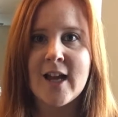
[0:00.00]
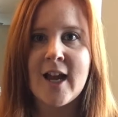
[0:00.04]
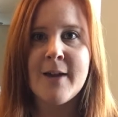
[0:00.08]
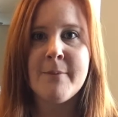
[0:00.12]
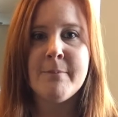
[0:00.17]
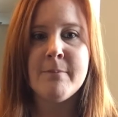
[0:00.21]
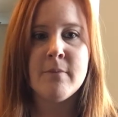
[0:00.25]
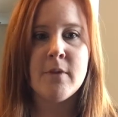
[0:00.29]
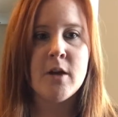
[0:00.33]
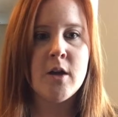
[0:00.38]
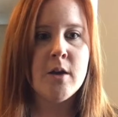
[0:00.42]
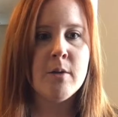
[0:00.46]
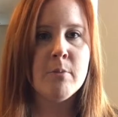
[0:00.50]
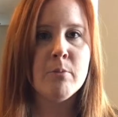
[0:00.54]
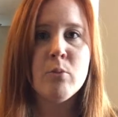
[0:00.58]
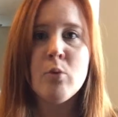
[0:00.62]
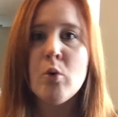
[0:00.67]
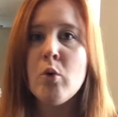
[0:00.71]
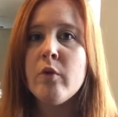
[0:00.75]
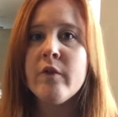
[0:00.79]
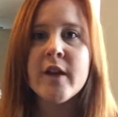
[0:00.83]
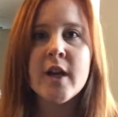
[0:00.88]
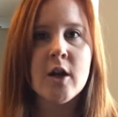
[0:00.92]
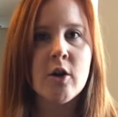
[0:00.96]
I'm
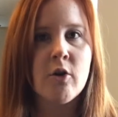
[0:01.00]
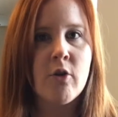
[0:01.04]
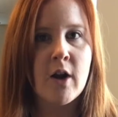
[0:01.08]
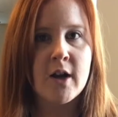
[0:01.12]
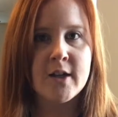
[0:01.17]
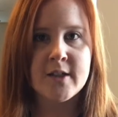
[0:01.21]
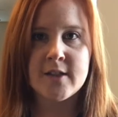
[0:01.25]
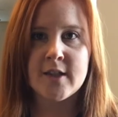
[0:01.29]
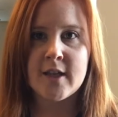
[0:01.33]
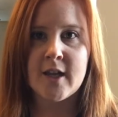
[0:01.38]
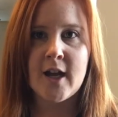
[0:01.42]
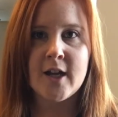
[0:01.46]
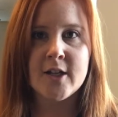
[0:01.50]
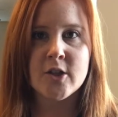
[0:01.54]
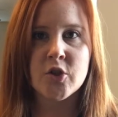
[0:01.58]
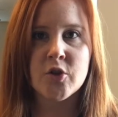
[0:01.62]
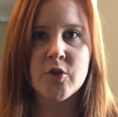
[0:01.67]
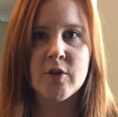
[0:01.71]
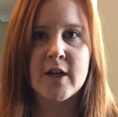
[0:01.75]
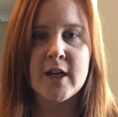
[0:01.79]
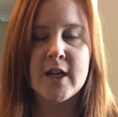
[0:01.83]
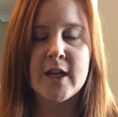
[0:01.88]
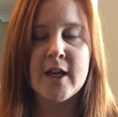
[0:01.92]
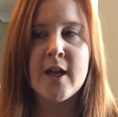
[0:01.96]
moving across the
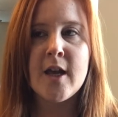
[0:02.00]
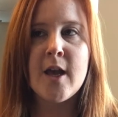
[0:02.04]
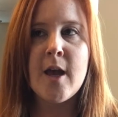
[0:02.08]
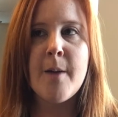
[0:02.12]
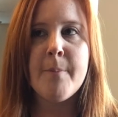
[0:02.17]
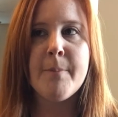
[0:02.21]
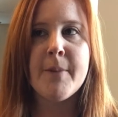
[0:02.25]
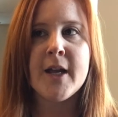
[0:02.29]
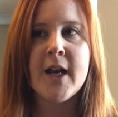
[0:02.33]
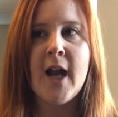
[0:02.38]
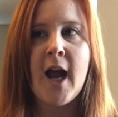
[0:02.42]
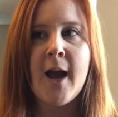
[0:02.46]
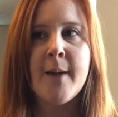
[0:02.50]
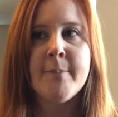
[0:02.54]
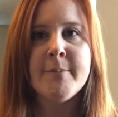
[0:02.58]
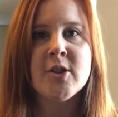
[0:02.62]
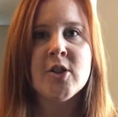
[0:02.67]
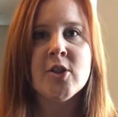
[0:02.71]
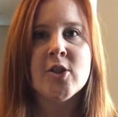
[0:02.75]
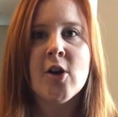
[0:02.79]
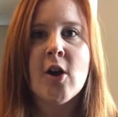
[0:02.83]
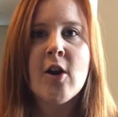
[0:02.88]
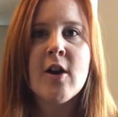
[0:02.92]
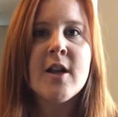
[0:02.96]
country, but I'm
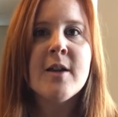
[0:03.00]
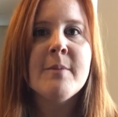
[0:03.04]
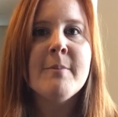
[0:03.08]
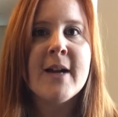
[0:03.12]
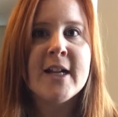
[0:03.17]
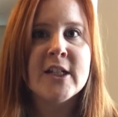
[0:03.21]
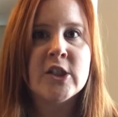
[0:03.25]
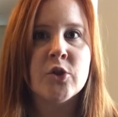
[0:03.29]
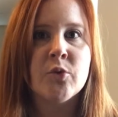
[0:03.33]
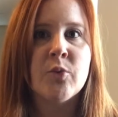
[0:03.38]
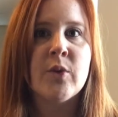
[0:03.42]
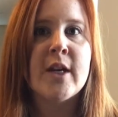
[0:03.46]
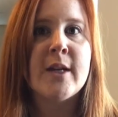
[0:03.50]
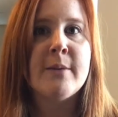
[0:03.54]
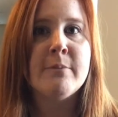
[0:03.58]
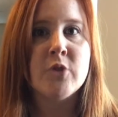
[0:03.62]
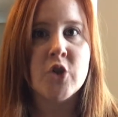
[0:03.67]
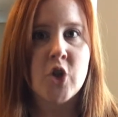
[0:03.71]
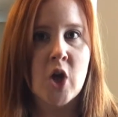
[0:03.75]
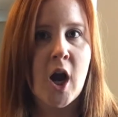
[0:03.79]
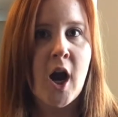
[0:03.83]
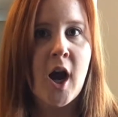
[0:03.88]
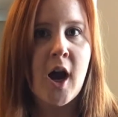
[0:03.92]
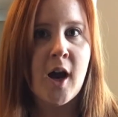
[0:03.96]
starting my dream
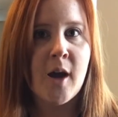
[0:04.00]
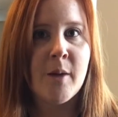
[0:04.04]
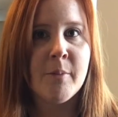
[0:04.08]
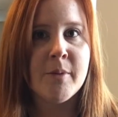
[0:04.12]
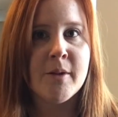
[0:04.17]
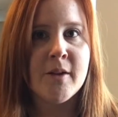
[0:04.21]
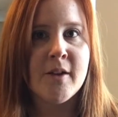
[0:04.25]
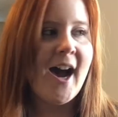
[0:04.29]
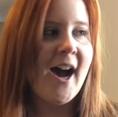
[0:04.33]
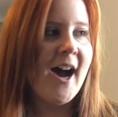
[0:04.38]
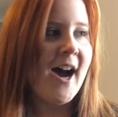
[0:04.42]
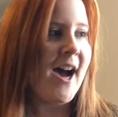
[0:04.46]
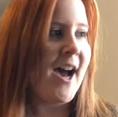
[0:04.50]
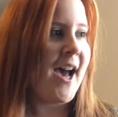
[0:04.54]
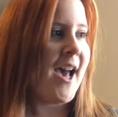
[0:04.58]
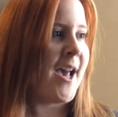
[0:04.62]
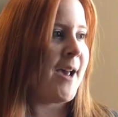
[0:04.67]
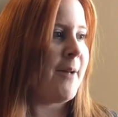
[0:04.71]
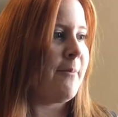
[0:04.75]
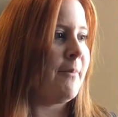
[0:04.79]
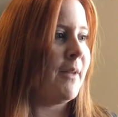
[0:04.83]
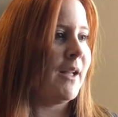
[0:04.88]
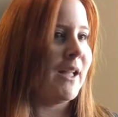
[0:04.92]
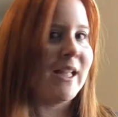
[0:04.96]
job.
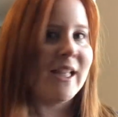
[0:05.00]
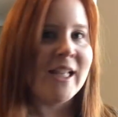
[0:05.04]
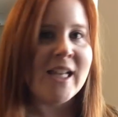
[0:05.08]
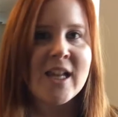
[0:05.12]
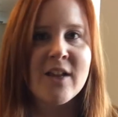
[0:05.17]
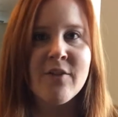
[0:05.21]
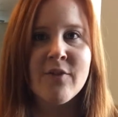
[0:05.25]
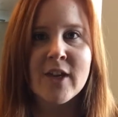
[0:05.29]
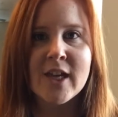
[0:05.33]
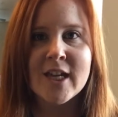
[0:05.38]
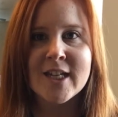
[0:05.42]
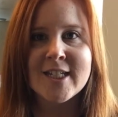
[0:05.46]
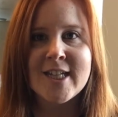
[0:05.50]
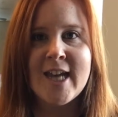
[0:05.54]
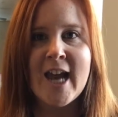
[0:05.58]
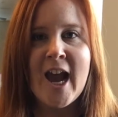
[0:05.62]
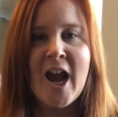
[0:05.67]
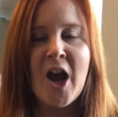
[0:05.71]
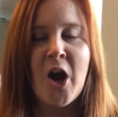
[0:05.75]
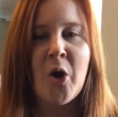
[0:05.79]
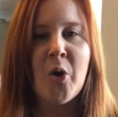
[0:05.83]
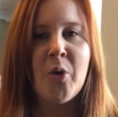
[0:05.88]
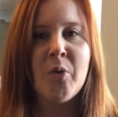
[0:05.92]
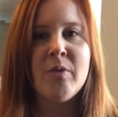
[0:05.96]
I'm leaving a
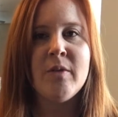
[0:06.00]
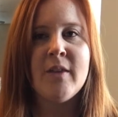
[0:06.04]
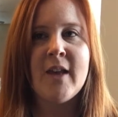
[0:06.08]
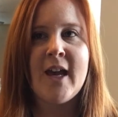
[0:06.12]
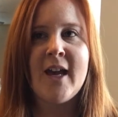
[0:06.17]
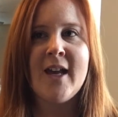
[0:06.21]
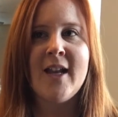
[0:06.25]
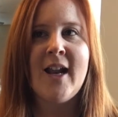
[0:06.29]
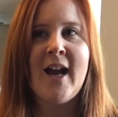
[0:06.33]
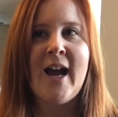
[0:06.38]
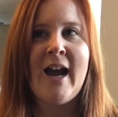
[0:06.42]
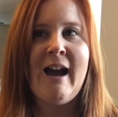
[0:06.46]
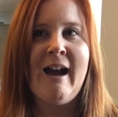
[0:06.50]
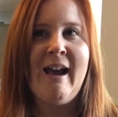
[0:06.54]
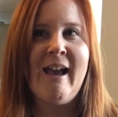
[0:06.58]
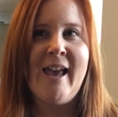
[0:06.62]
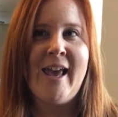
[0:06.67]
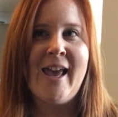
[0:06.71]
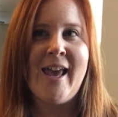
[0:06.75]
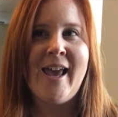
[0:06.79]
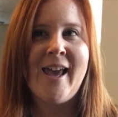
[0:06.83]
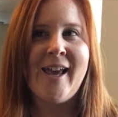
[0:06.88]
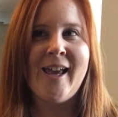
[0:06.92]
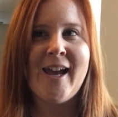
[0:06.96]
town that
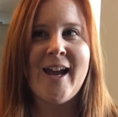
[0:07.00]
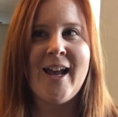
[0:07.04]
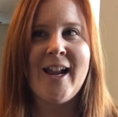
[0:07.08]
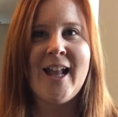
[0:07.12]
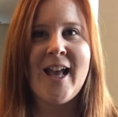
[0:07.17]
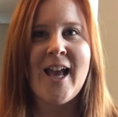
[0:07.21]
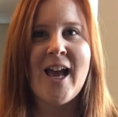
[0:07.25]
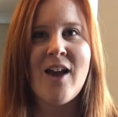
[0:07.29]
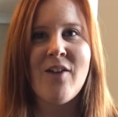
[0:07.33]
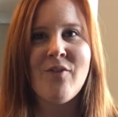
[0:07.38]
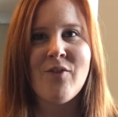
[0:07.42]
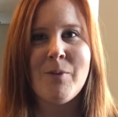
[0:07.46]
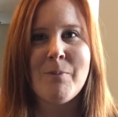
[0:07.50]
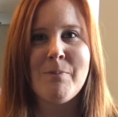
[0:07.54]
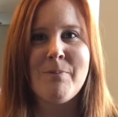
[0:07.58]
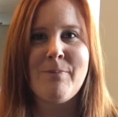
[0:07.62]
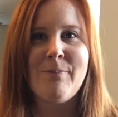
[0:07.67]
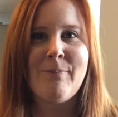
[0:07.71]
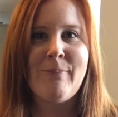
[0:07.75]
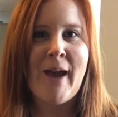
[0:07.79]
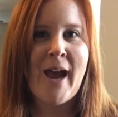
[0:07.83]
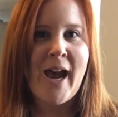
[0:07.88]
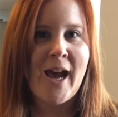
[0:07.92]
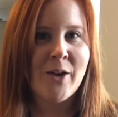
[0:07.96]
I kind of have a
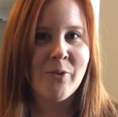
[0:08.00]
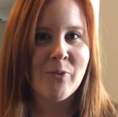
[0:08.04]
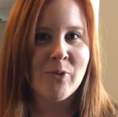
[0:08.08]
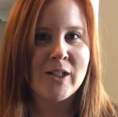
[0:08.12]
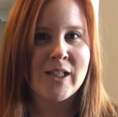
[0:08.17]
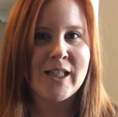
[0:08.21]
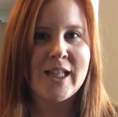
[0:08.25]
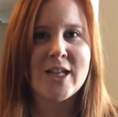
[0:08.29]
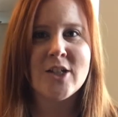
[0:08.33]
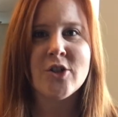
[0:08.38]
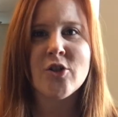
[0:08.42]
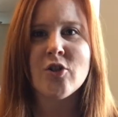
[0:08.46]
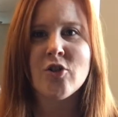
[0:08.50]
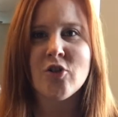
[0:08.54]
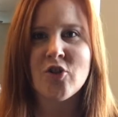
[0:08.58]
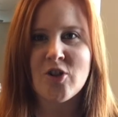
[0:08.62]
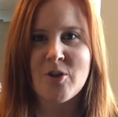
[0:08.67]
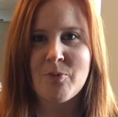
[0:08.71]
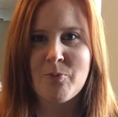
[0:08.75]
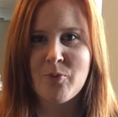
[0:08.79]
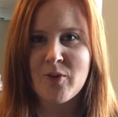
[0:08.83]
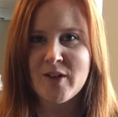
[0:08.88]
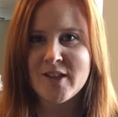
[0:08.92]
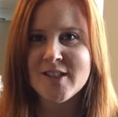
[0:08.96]
bad
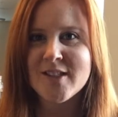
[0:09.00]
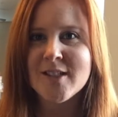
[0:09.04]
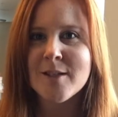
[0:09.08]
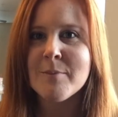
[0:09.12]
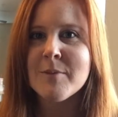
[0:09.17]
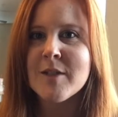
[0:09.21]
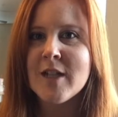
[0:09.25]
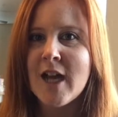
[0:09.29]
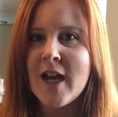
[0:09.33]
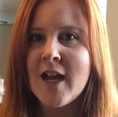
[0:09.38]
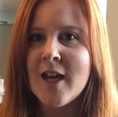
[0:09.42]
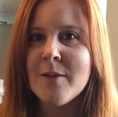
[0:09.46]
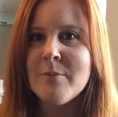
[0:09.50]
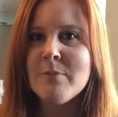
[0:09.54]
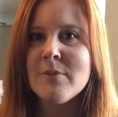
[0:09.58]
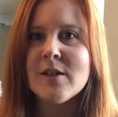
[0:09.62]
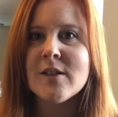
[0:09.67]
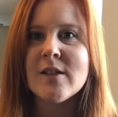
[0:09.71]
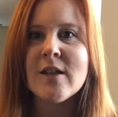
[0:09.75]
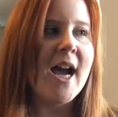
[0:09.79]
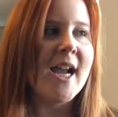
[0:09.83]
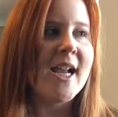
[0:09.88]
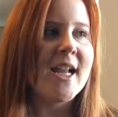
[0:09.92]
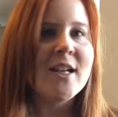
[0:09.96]
relationship with
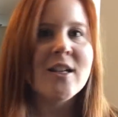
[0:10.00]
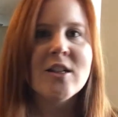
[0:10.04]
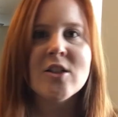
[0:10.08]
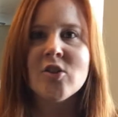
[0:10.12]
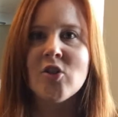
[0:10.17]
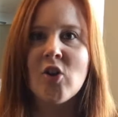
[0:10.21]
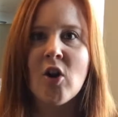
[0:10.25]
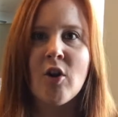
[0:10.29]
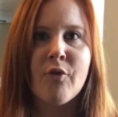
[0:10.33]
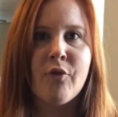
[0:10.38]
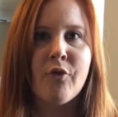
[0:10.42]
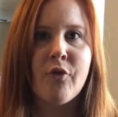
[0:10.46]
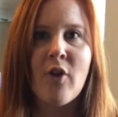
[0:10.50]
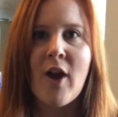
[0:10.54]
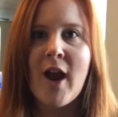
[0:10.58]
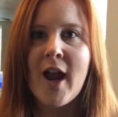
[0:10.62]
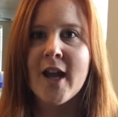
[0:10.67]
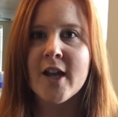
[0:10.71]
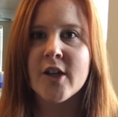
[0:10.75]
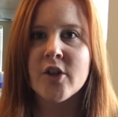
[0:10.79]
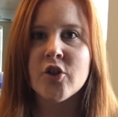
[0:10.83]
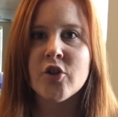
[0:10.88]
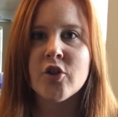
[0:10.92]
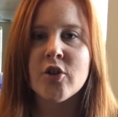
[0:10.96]
sometimes. I get to start
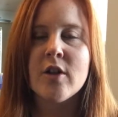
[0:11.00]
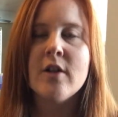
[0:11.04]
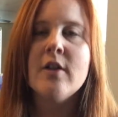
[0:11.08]
fresh.